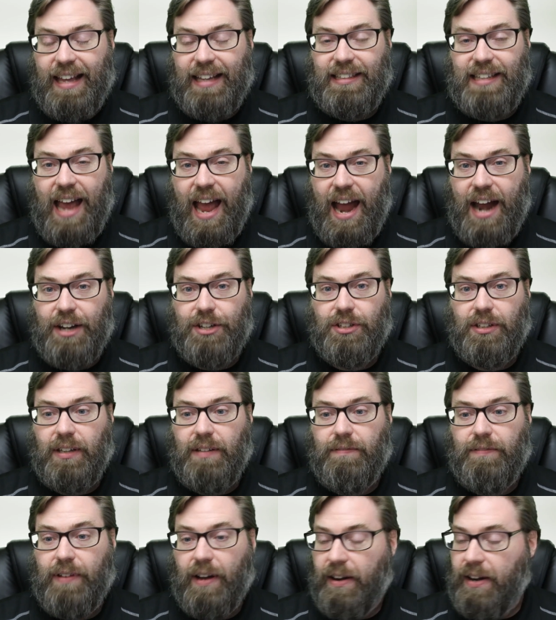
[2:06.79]
it's
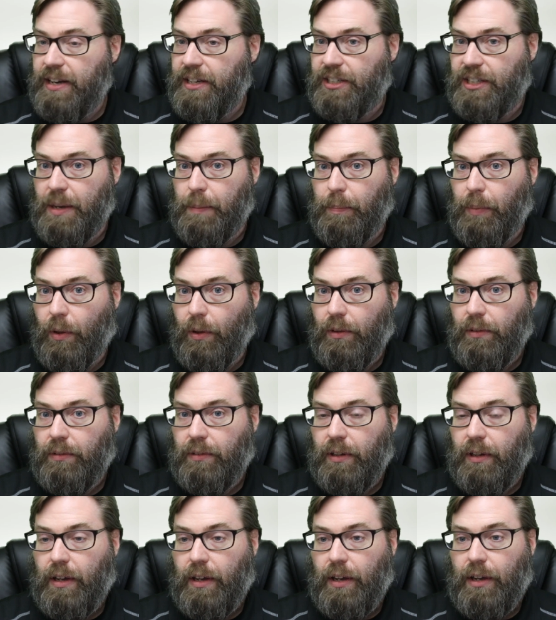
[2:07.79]
actually very simple
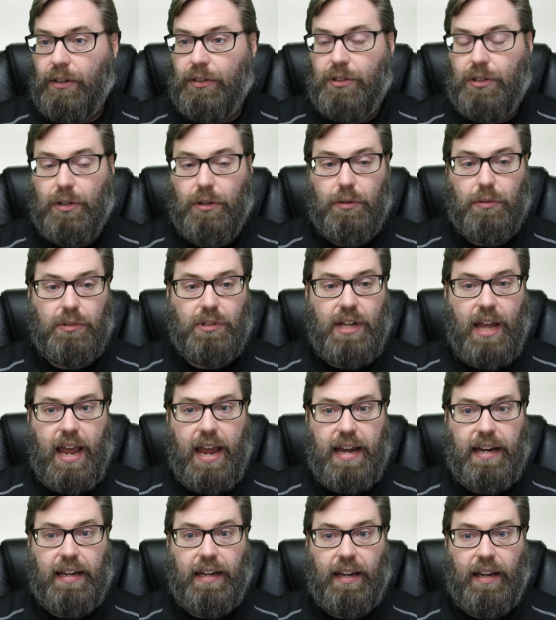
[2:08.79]
to
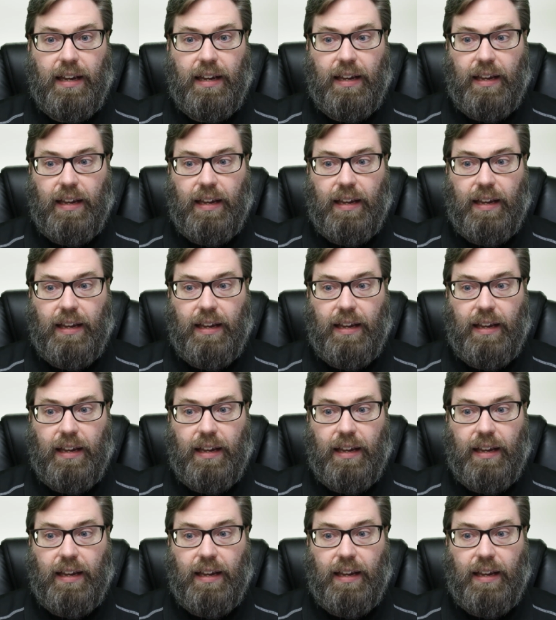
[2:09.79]
take